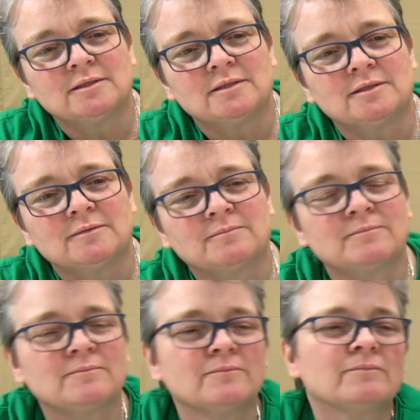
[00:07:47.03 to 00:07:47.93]

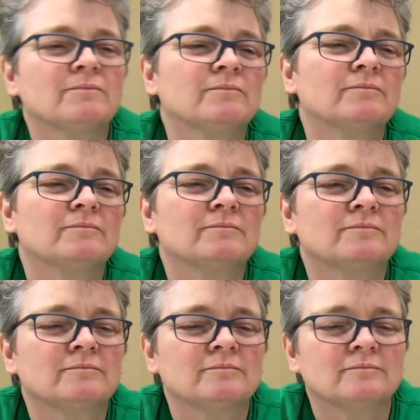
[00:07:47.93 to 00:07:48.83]

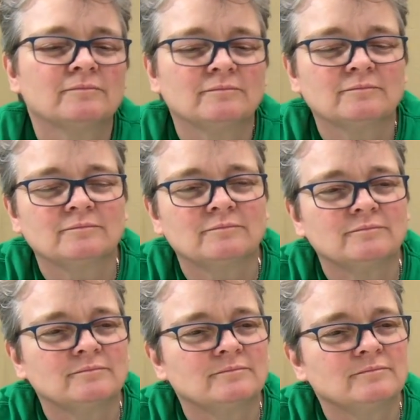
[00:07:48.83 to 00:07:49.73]

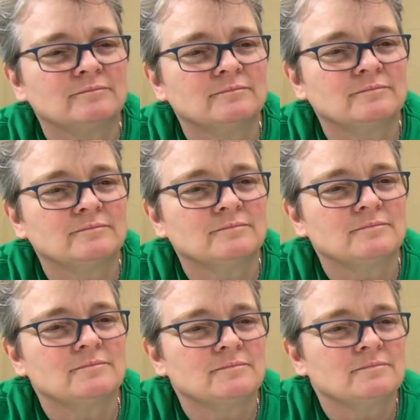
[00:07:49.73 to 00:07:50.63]
[no speech]